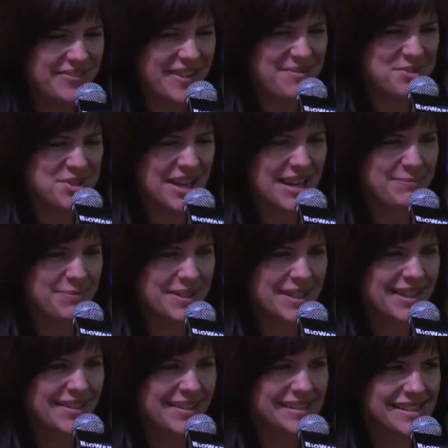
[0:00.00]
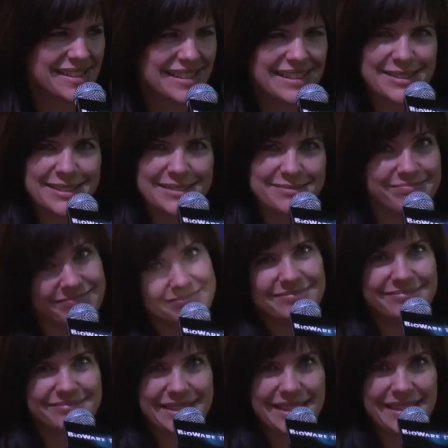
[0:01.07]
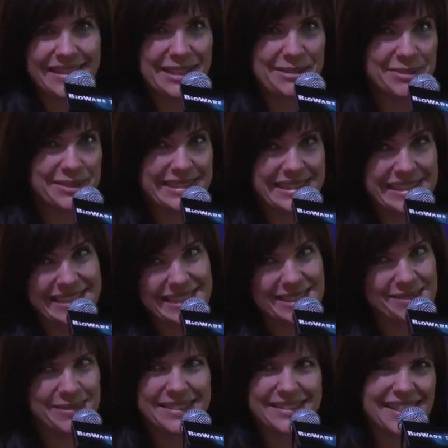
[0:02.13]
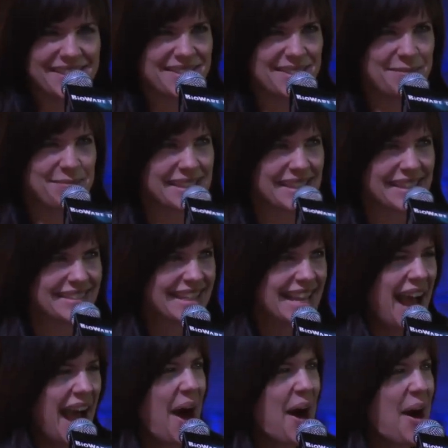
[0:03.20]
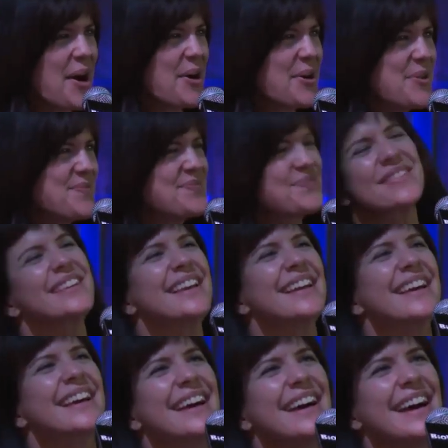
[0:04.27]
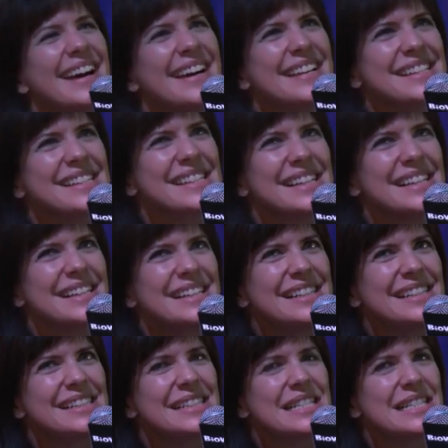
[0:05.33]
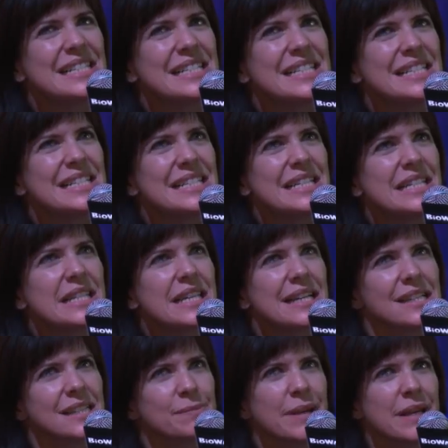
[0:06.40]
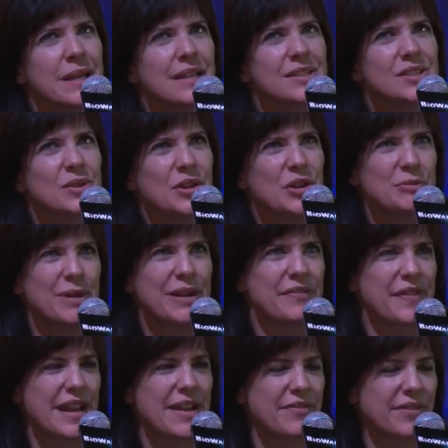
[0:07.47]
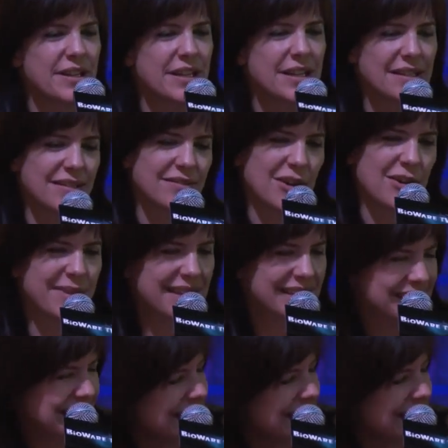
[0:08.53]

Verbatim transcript: Femme Shep, and I always say brown hair, blue eyes, but that ship sailed. Um, and uh, they ask me sort of who my favorite romance